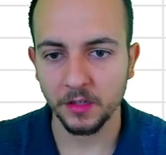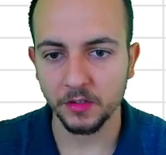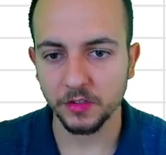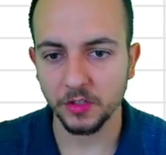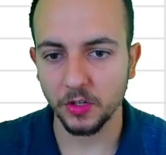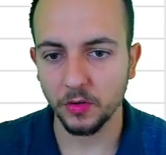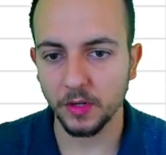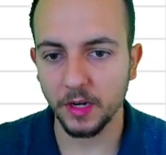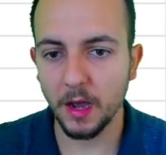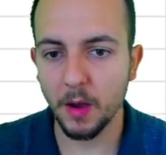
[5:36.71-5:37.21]

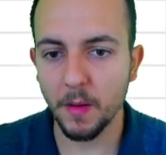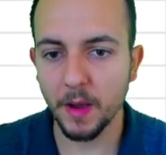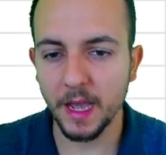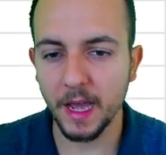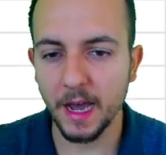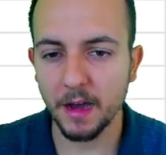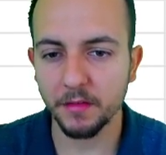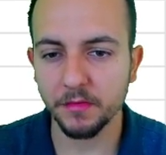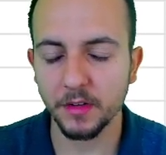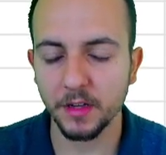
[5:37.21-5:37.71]
So now I
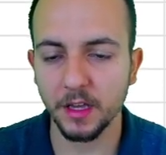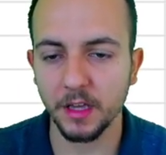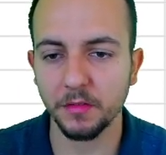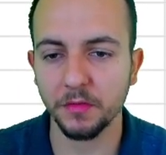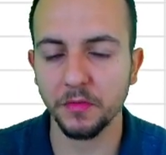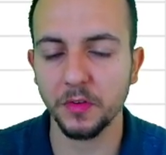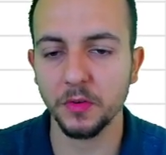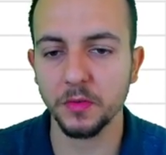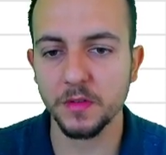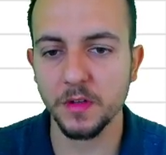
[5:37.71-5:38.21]
have a
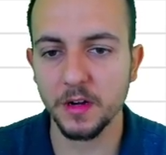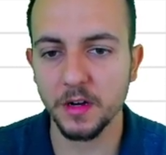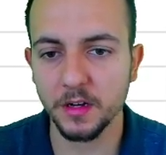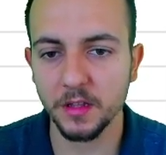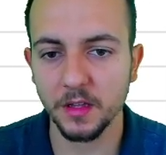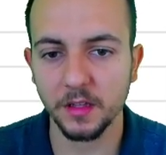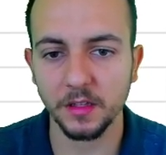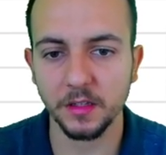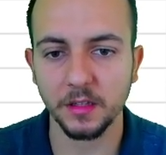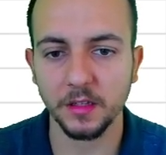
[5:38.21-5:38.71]

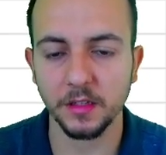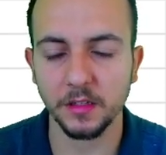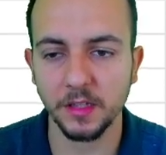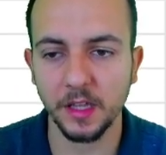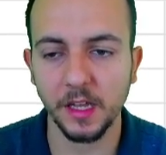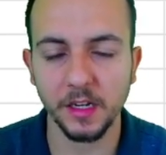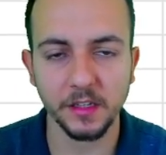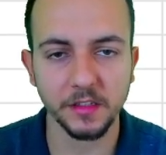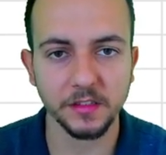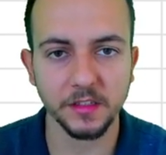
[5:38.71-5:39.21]
filtered
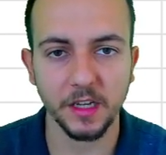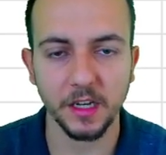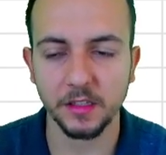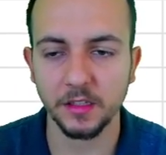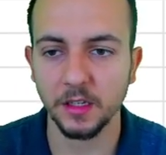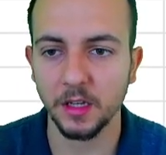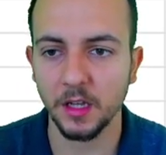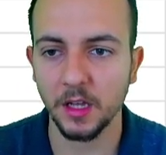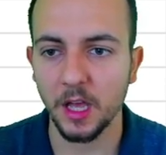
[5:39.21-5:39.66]
data set.